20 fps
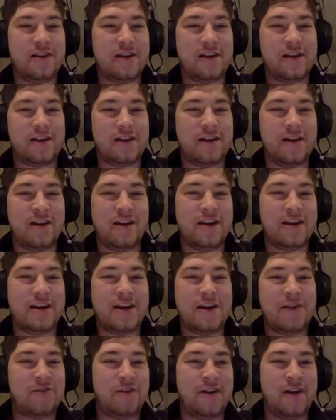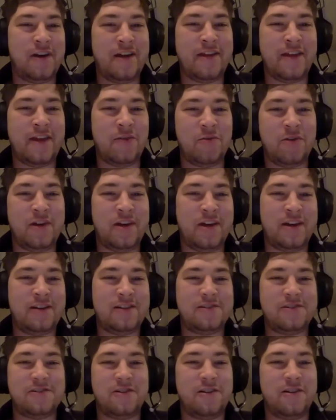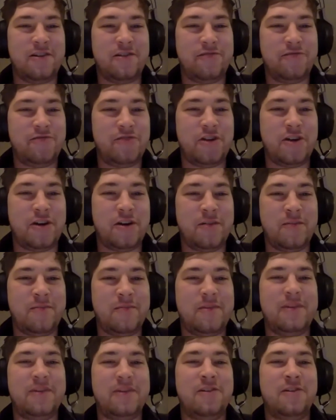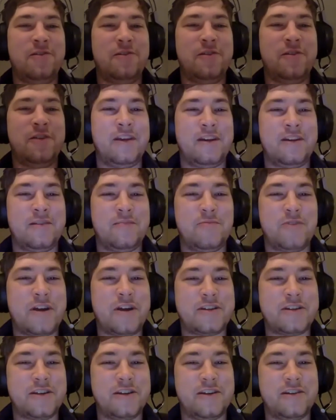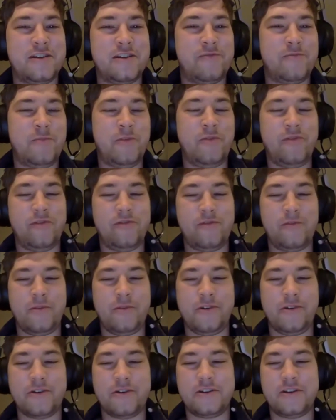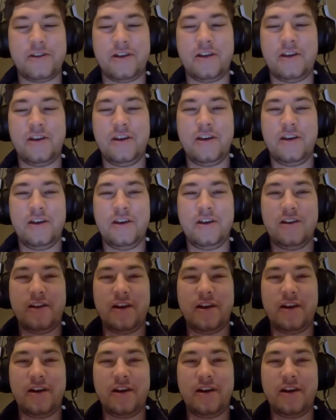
like an accountant and they went and started a farm, you know, in like Nebraska from moving from New York City. Mm-hmm.